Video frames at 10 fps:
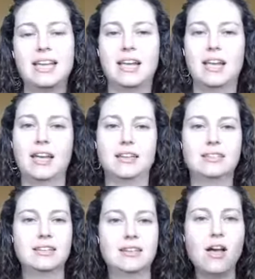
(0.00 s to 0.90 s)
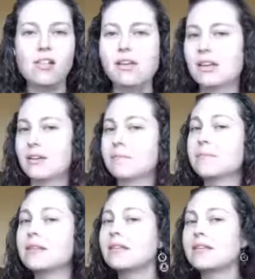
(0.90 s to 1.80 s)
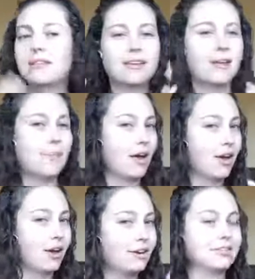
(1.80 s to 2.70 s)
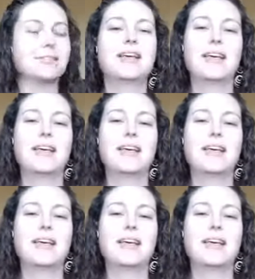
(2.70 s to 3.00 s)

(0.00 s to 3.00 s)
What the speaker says: and look at my curls.